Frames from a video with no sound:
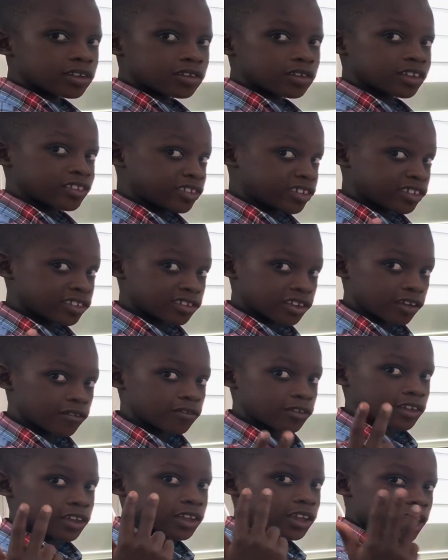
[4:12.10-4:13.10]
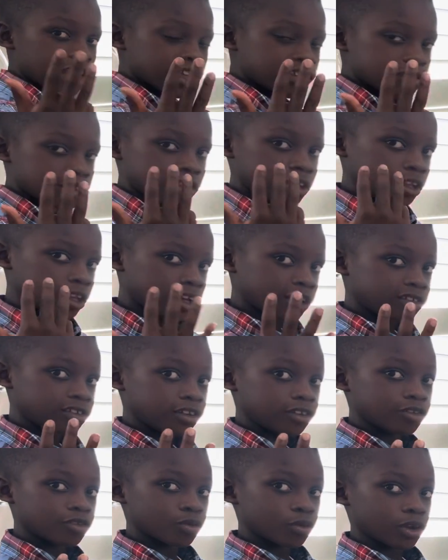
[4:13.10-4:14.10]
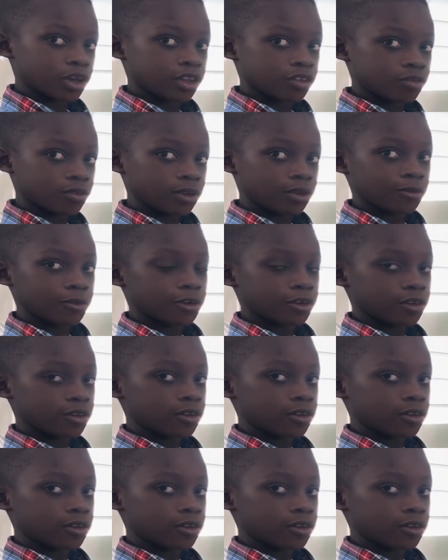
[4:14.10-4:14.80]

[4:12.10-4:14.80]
16, 17, 18, 19, 20, 21.